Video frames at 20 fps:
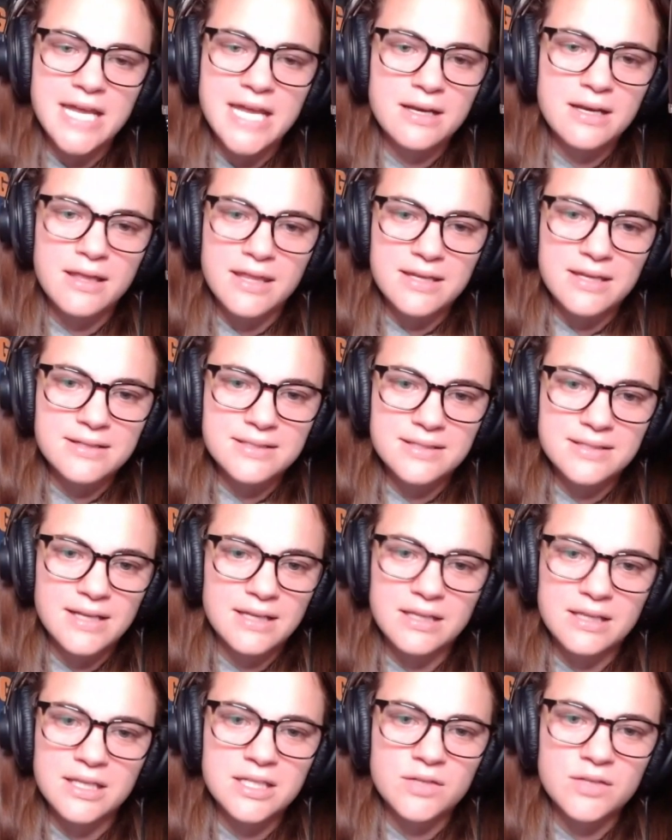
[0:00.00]
end this.
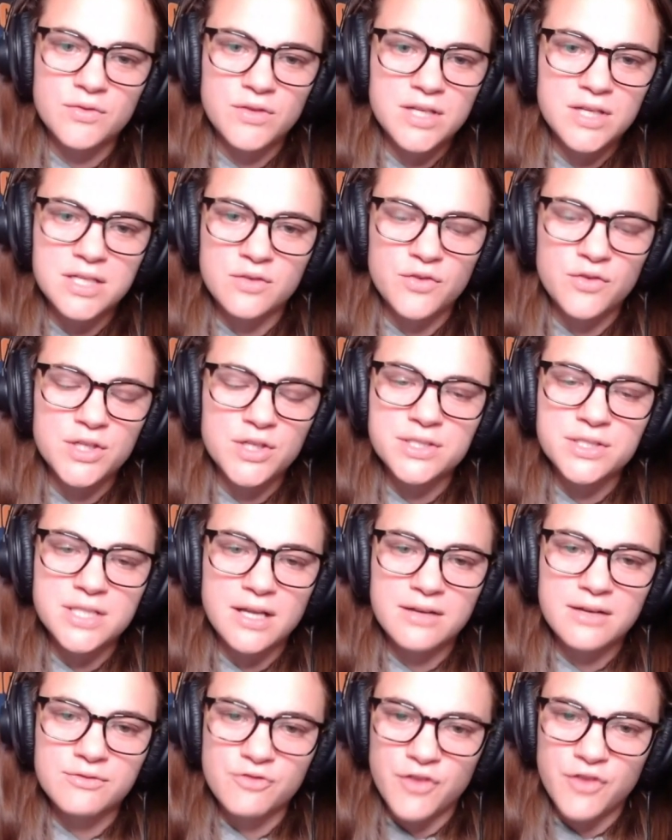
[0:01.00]
Like, this feels unfair.